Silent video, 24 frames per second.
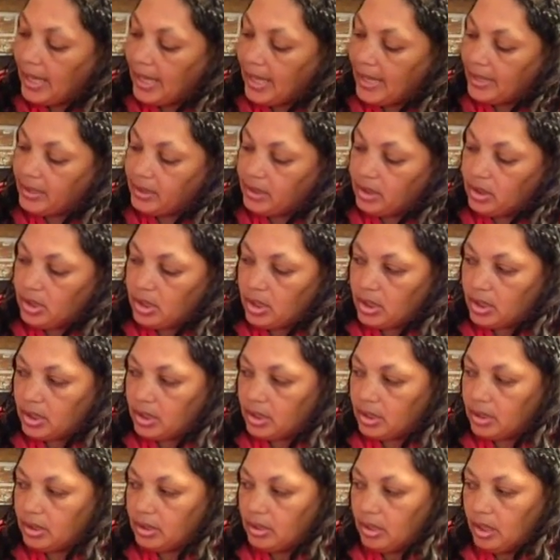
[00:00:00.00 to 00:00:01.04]
and
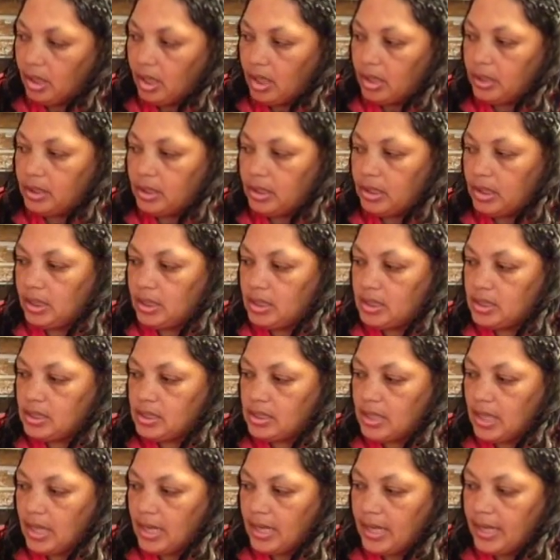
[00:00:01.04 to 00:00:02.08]
look on the
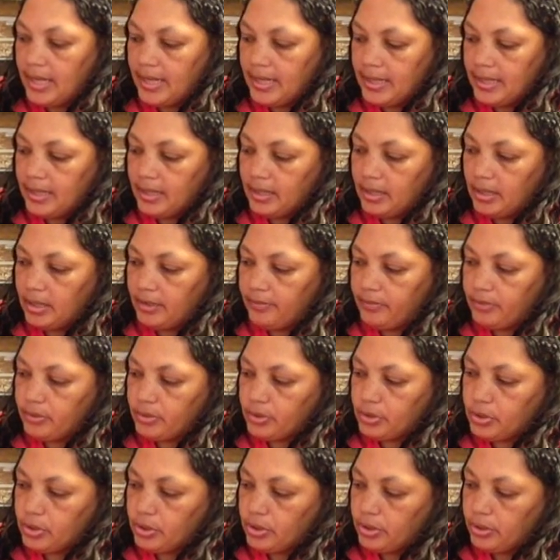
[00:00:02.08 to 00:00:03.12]
inside of your
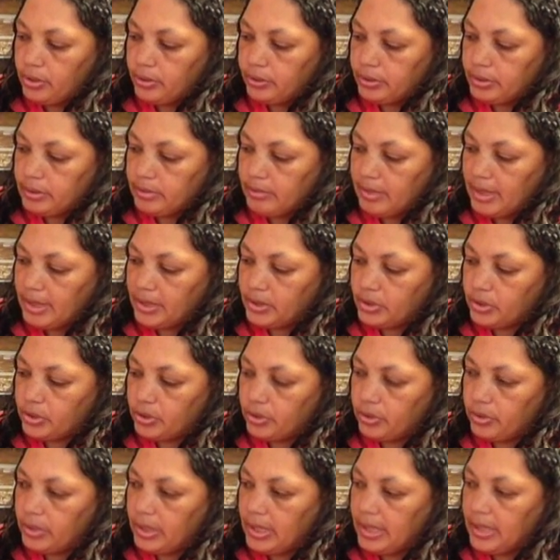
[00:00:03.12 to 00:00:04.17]
shirt to make
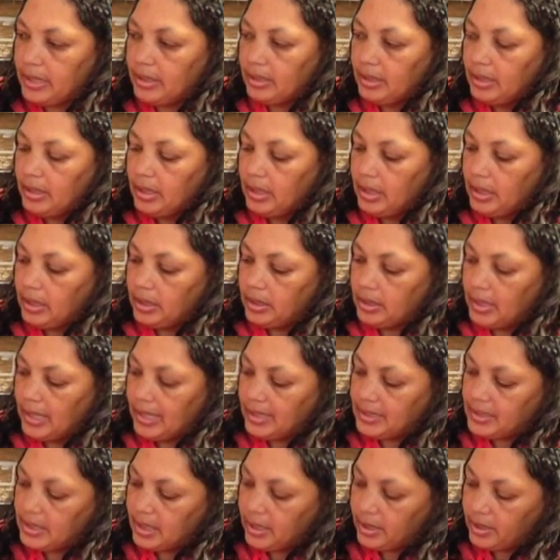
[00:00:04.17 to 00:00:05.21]
sure that
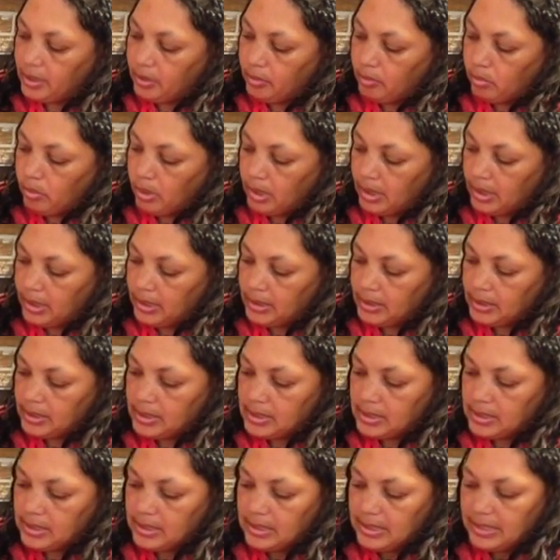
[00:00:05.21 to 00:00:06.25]
that's how you want it. The
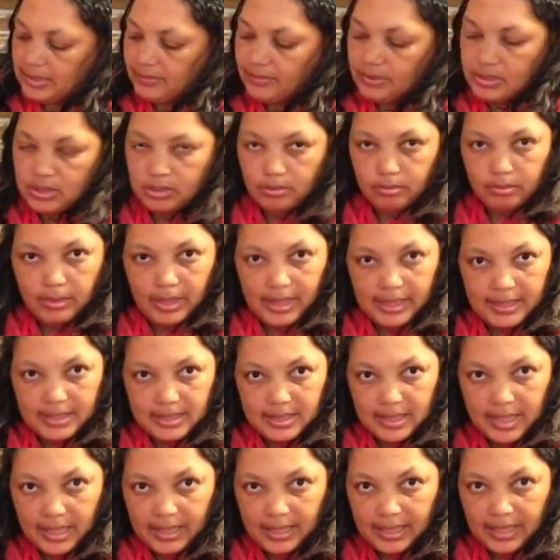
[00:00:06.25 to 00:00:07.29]
sleeve is the right
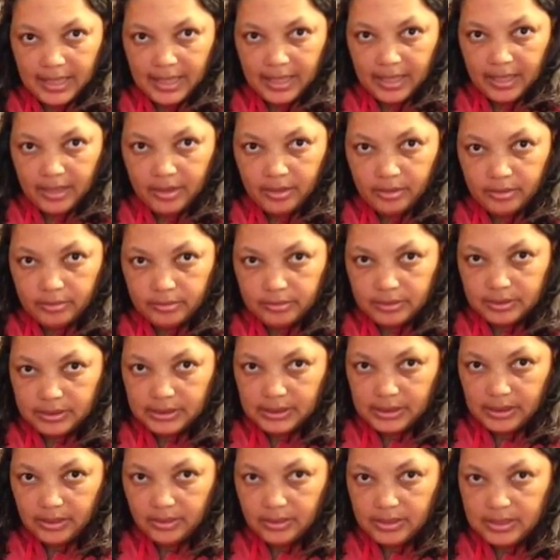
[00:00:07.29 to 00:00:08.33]
side out.
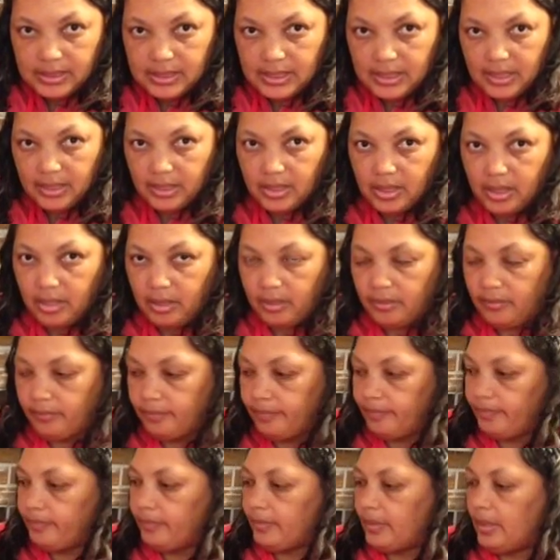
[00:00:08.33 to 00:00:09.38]
See, you can see it in there.
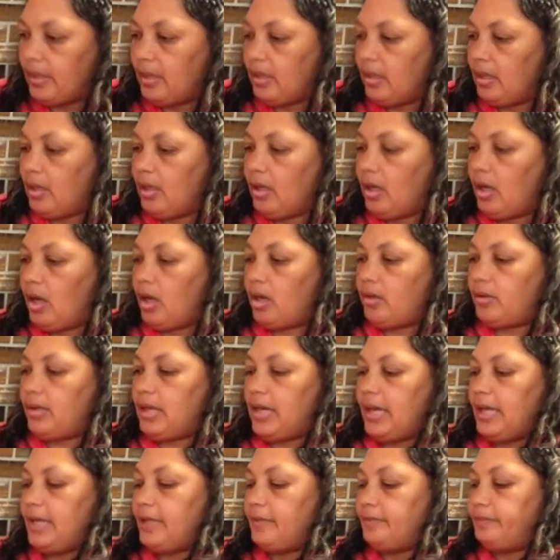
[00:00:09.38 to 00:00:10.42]
All
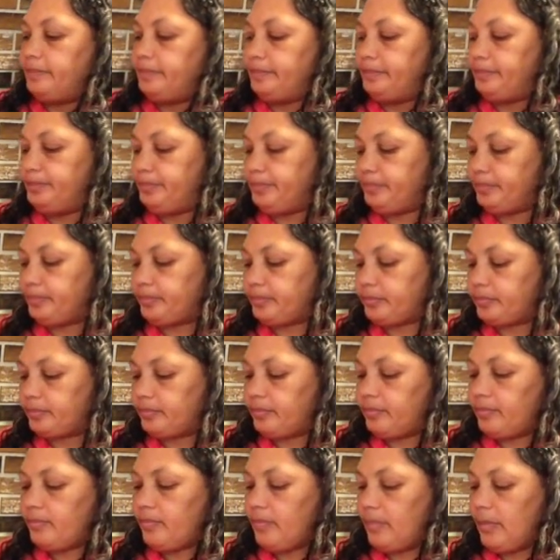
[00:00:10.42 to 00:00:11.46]
right.
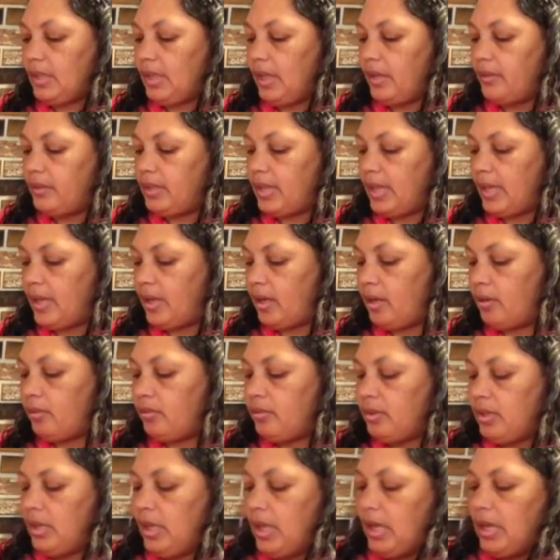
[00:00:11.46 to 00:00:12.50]
And now
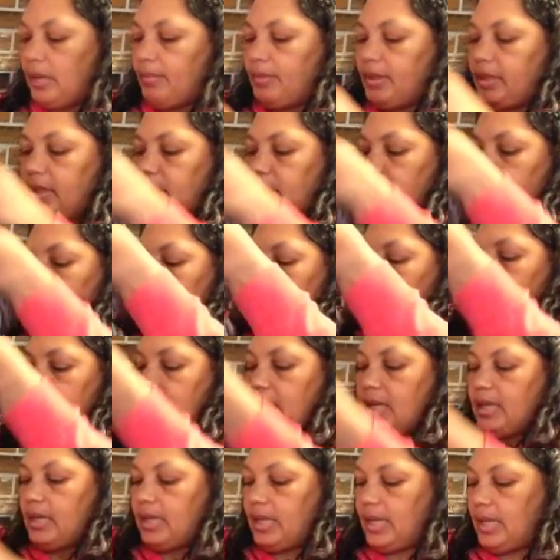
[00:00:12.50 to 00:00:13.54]
I'm going to go
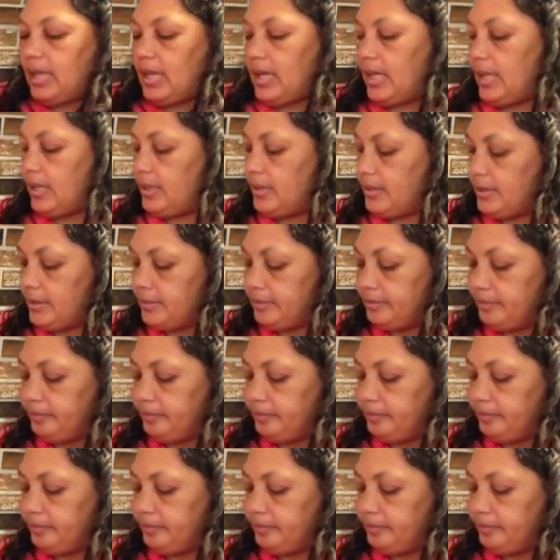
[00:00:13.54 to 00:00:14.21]
ahead and